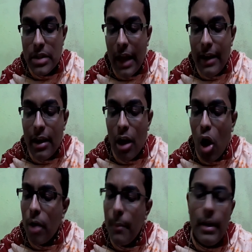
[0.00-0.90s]

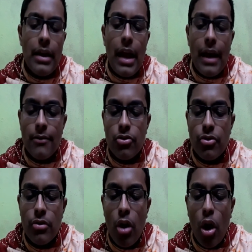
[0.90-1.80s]
cannot be realized
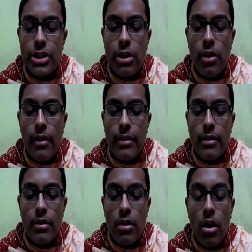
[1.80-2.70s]
through logical
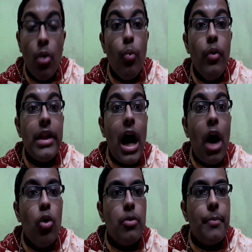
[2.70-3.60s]
reason
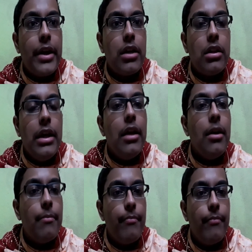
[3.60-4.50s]
without bhakti.
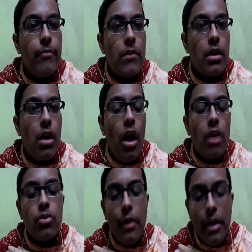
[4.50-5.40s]

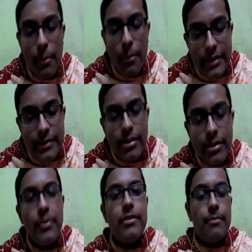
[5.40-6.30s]
So in
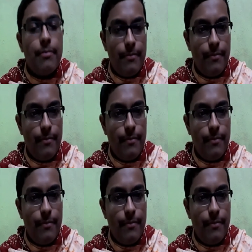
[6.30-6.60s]
Vaishnavism,